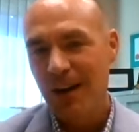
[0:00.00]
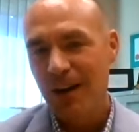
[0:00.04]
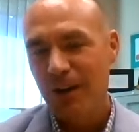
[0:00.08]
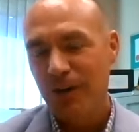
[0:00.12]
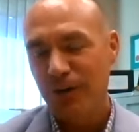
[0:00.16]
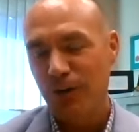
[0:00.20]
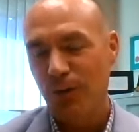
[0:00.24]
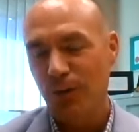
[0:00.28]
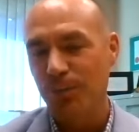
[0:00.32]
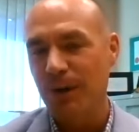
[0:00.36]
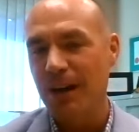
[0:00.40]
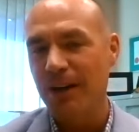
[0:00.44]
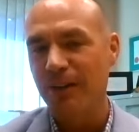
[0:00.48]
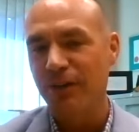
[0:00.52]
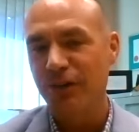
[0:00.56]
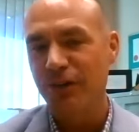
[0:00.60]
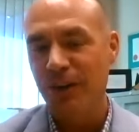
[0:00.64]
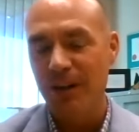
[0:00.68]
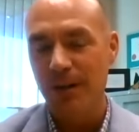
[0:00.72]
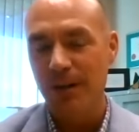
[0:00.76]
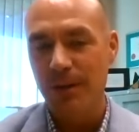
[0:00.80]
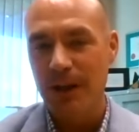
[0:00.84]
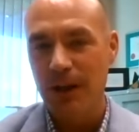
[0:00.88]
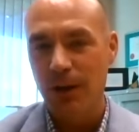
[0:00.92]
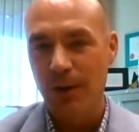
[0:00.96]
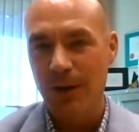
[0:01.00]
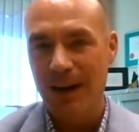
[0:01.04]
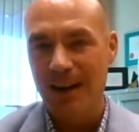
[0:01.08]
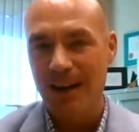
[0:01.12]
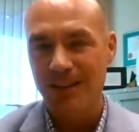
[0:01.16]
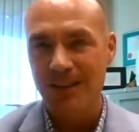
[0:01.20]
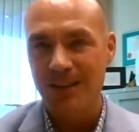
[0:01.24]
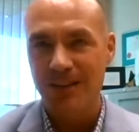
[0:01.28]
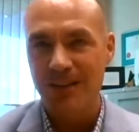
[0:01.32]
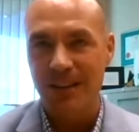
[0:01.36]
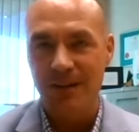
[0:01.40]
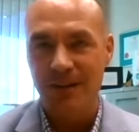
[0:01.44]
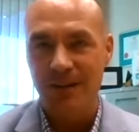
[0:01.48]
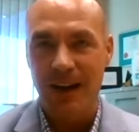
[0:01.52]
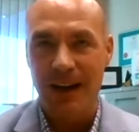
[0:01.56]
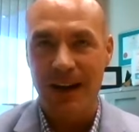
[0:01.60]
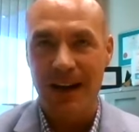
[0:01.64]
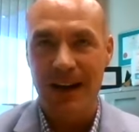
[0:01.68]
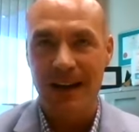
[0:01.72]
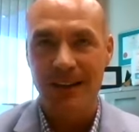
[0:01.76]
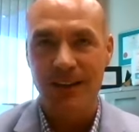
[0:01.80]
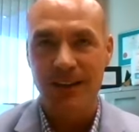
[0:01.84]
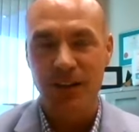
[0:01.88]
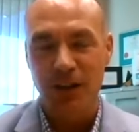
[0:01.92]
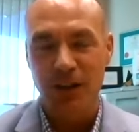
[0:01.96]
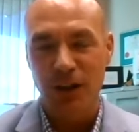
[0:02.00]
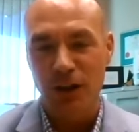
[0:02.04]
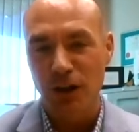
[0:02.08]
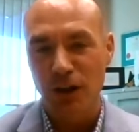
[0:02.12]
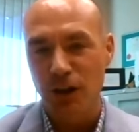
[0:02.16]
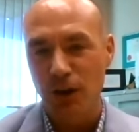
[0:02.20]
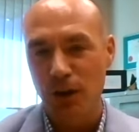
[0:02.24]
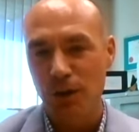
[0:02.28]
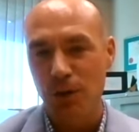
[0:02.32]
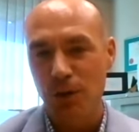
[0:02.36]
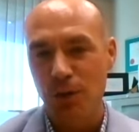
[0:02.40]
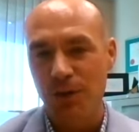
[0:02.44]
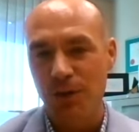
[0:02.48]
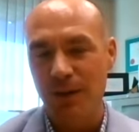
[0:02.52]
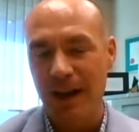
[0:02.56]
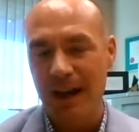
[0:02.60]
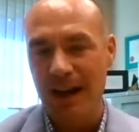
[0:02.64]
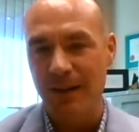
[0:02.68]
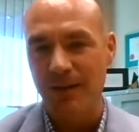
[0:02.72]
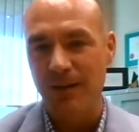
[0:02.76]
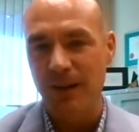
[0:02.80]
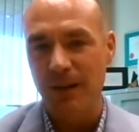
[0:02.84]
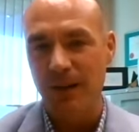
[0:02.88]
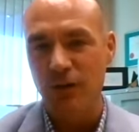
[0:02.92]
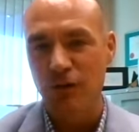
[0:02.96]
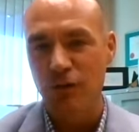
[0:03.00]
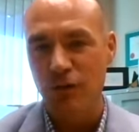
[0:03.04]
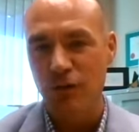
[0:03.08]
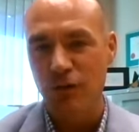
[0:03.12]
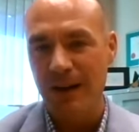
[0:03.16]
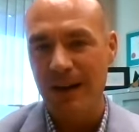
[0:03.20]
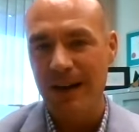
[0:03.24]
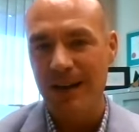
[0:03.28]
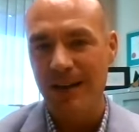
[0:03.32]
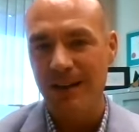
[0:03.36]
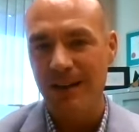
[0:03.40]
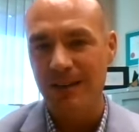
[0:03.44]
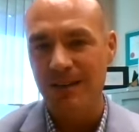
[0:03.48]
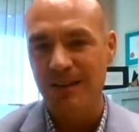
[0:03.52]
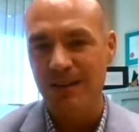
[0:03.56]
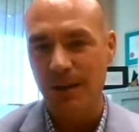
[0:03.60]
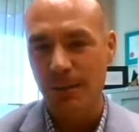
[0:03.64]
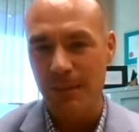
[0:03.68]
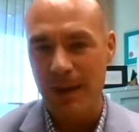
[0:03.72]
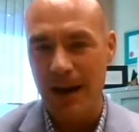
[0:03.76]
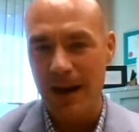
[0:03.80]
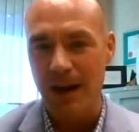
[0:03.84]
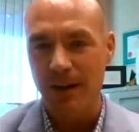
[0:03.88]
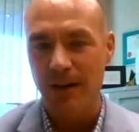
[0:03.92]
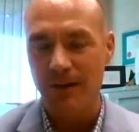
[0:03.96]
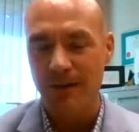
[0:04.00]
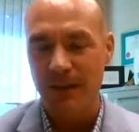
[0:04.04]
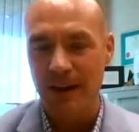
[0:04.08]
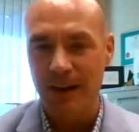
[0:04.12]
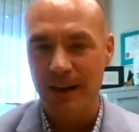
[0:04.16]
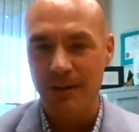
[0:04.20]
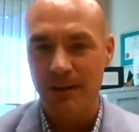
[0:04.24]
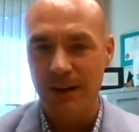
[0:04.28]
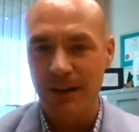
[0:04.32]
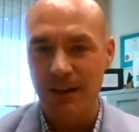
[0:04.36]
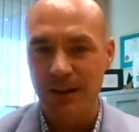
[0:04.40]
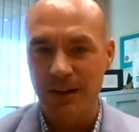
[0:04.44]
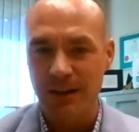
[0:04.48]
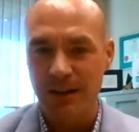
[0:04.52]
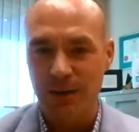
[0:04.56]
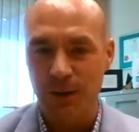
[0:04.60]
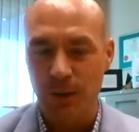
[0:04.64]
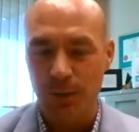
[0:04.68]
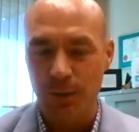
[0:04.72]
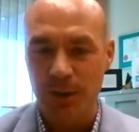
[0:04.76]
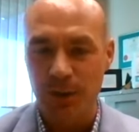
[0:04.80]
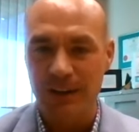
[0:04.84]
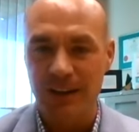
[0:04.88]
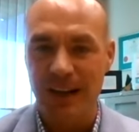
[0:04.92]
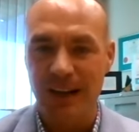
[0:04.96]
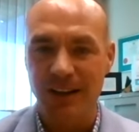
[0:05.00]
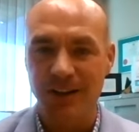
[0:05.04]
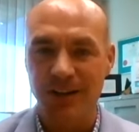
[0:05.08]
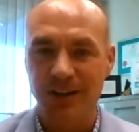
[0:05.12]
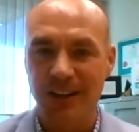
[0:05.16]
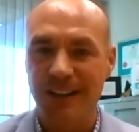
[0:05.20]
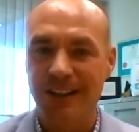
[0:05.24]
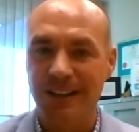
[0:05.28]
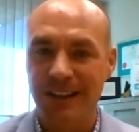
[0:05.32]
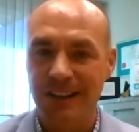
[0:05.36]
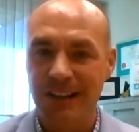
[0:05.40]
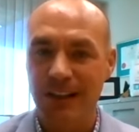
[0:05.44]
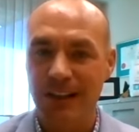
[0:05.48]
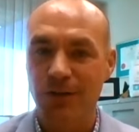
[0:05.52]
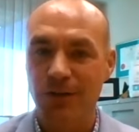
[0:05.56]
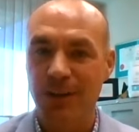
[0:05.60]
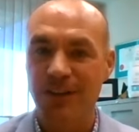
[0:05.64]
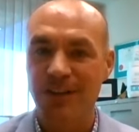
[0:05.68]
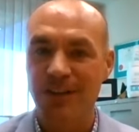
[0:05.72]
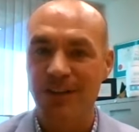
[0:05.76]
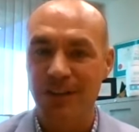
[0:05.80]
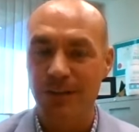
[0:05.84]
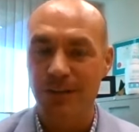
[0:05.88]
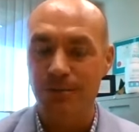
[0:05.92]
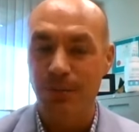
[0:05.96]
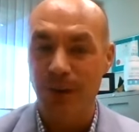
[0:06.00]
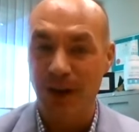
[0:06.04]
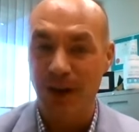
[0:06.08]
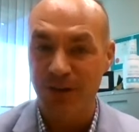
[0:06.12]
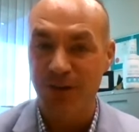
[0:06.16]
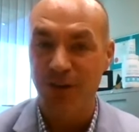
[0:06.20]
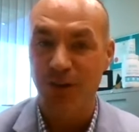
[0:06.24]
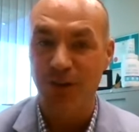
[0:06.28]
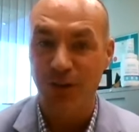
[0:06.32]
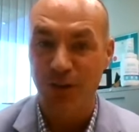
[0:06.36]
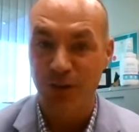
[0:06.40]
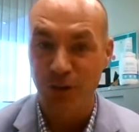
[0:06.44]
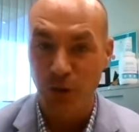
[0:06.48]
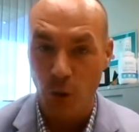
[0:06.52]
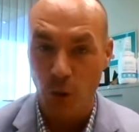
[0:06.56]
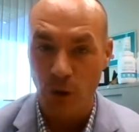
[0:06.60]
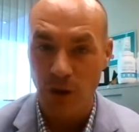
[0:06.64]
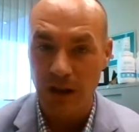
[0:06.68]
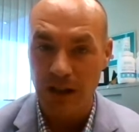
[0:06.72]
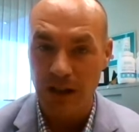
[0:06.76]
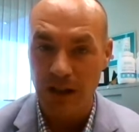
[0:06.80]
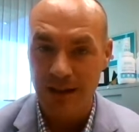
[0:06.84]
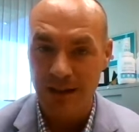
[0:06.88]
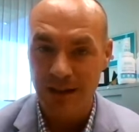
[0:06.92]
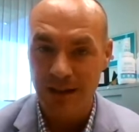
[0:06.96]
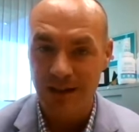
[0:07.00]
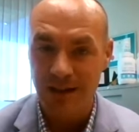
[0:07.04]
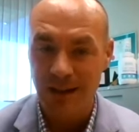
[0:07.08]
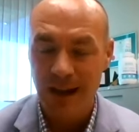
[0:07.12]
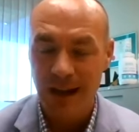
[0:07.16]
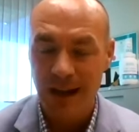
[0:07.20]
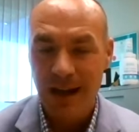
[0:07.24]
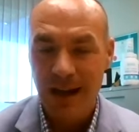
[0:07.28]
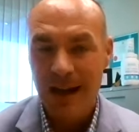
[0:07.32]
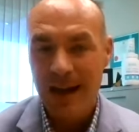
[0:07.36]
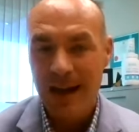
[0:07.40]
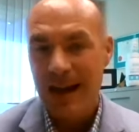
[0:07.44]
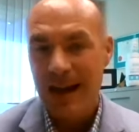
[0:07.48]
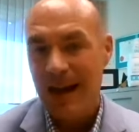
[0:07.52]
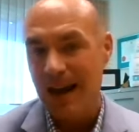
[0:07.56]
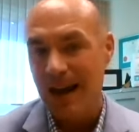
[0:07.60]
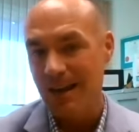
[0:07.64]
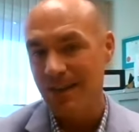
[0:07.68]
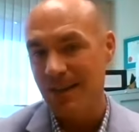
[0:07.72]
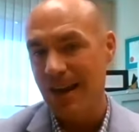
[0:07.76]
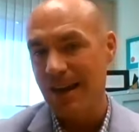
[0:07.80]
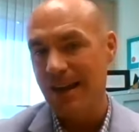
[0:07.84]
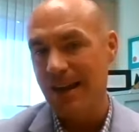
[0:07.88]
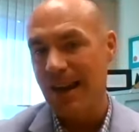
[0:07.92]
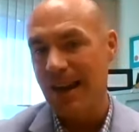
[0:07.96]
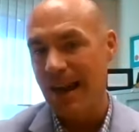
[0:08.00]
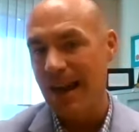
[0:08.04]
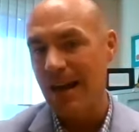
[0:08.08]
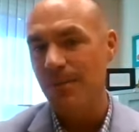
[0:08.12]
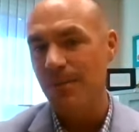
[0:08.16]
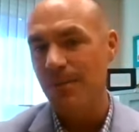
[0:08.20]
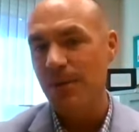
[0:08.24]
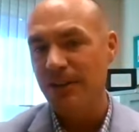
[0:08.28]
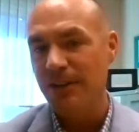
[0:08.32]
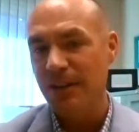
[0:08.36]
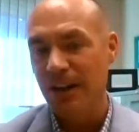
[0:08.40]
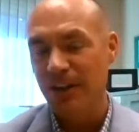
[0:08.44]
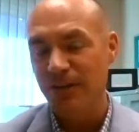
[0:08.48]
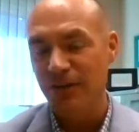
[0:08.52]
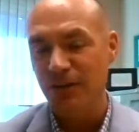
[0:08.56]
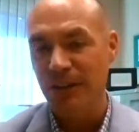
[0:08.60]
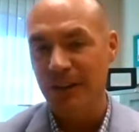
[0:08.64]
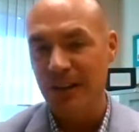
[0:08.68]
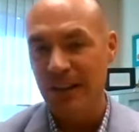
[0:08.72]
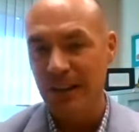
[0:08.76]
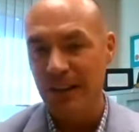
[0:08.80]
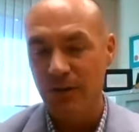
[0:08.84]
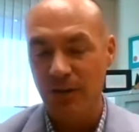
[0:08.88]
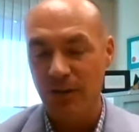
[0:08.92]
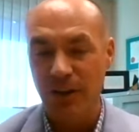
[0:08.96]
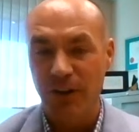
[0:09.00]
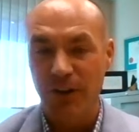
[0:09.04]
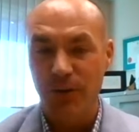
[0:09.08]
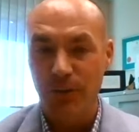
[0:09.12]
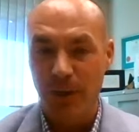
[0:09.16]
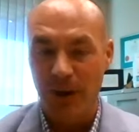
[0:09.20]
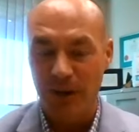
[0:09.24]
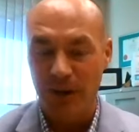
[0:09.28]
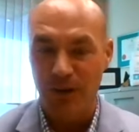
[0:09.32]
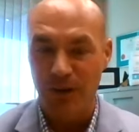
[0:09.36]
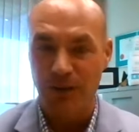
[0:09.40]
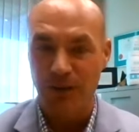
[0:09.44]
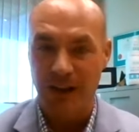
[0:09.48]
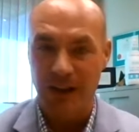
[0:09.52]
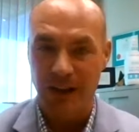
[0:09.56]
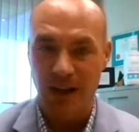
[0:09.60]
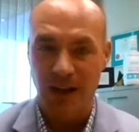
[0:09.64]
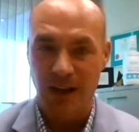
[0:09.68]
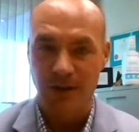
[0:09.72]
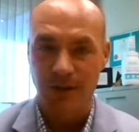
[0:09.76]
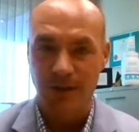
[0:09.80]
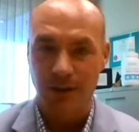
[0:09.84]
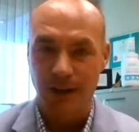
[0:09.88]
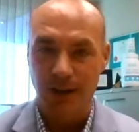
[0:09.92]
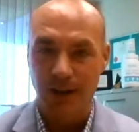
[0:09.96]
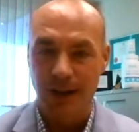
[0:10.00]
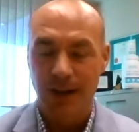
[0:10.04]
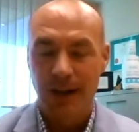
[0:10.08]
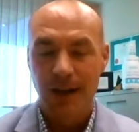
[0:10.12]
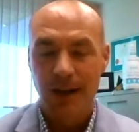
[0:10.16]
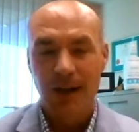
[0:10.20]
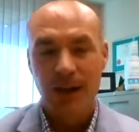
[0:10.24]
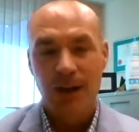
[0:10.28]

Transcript: So branched chain amino acids, if I had to conclude, they have the greatest amount of evidence for potentially decreasing muscle soreness, and they can potentially increase muscle recovery.